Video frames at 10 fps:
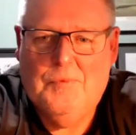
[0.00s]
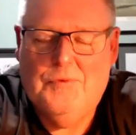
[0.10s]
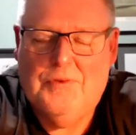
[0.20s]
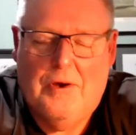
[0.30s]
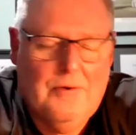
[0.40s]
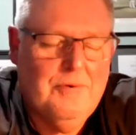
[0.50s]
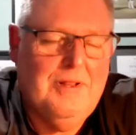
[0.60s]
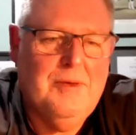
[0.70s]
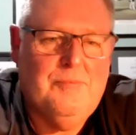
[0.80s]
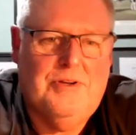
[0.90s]
So I
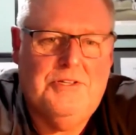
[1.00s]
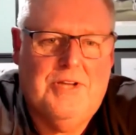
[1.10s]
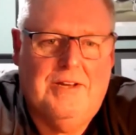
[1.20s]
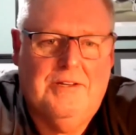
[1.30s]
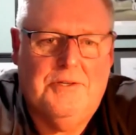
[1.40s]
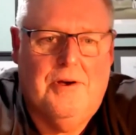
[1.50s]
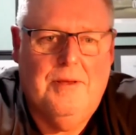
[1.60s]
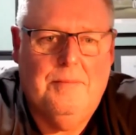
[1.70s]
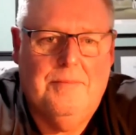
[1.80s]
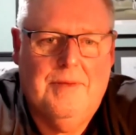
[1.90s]
really appreciate your
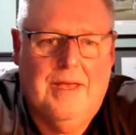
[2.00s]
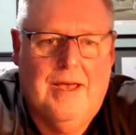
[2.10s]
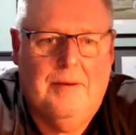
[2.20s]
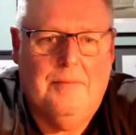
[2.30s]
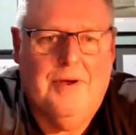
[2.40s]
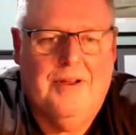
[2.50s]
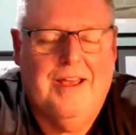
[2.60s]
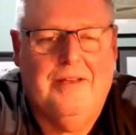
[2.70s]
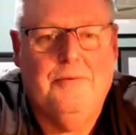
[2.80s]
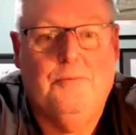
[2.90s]
time. I
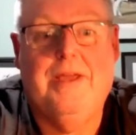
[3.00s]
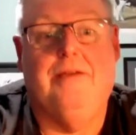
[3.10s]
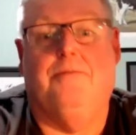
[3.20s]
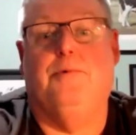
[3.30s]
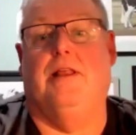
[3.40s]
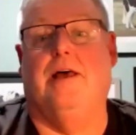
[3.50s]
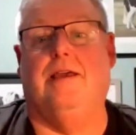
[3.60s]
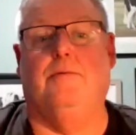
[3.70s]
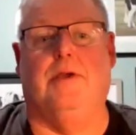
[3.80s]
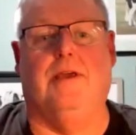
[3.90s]
know we're
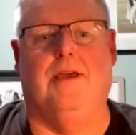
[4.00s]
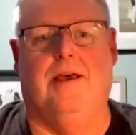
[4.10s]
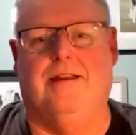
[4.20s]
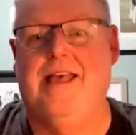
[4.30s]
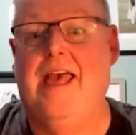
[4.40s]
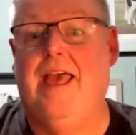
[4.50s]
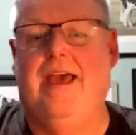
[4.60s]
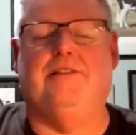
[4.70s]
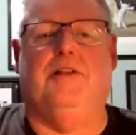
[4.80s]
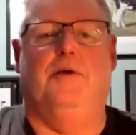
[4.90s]
lucky we can go and
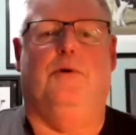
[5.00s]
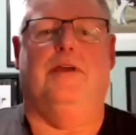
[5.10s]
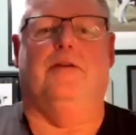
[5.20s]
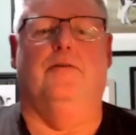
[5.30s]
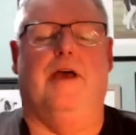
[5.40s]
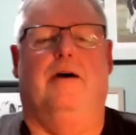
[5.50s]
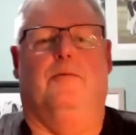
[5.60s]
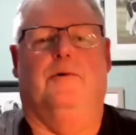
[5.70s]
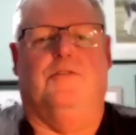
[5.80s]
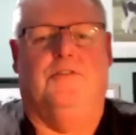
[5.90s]
actually we can all go and
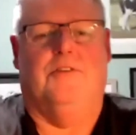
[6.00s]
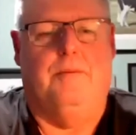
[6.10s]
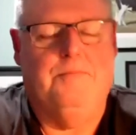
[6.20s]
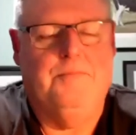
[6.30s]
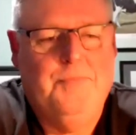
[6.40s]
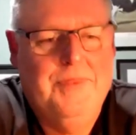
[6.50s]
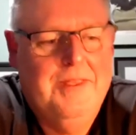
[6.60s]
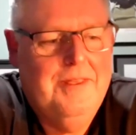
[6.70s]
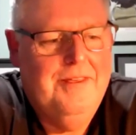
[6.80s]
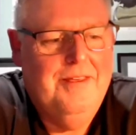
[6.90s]
watch
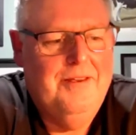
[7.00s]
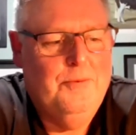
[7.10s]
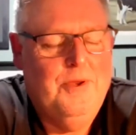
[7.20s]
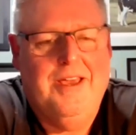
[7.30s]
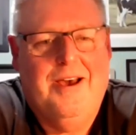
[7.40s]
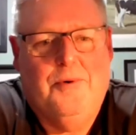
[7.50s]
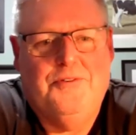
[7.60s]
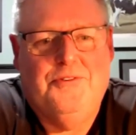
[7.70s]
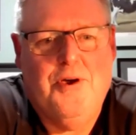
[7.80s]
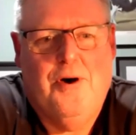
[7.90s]

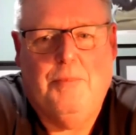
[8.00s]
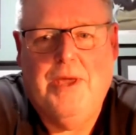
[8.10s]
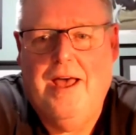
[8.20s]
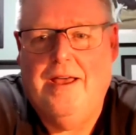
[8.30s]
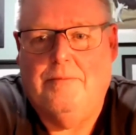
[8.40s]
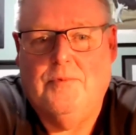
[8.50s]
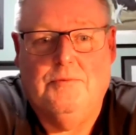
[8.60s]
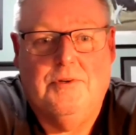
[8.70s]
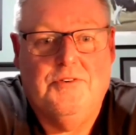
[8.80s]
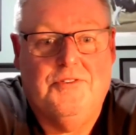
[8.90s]
the Com Games,
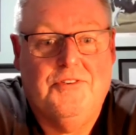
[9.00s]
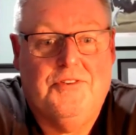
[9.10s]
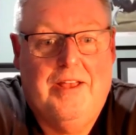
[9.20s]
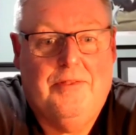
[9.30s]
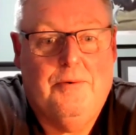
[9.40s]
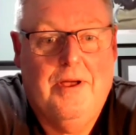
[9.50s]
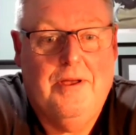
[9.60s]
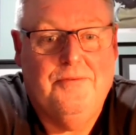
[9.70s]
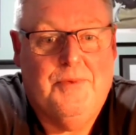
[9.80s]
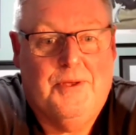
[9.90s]
which is just down the road
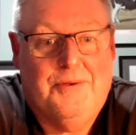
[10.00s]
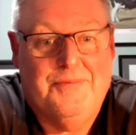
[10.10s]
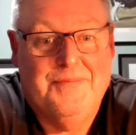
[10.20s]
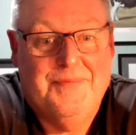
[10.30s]
from you.